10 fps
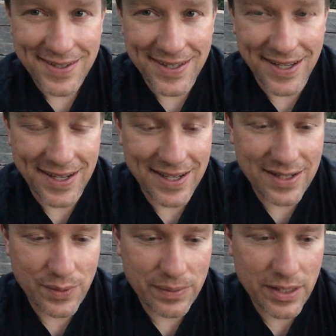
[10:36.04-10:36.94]

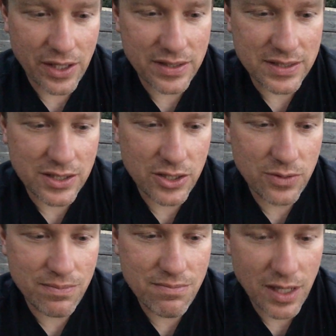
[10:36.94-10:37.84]
while I'm carrying this
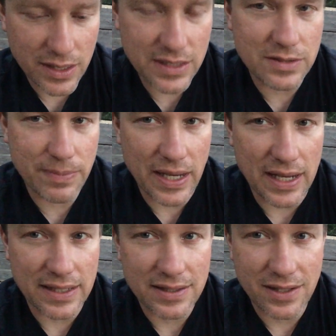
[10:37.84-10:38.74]
humongous
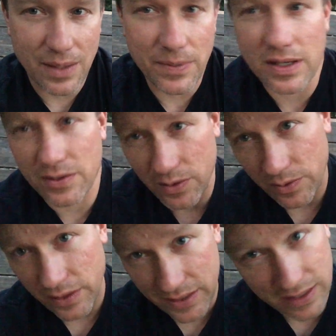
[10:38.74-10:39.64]
bag on my,
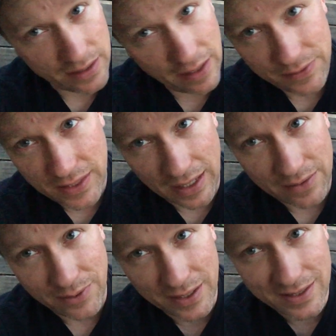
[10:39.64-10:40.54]
this left side,
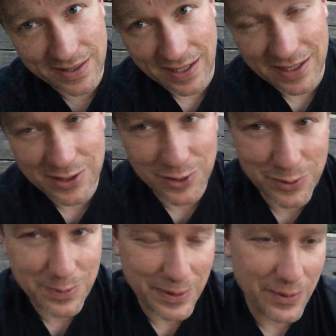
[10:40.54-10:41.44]
right? Because I got to salute
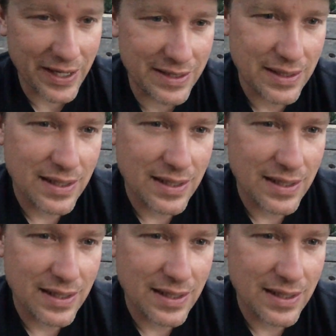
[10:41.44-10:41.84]
with my right.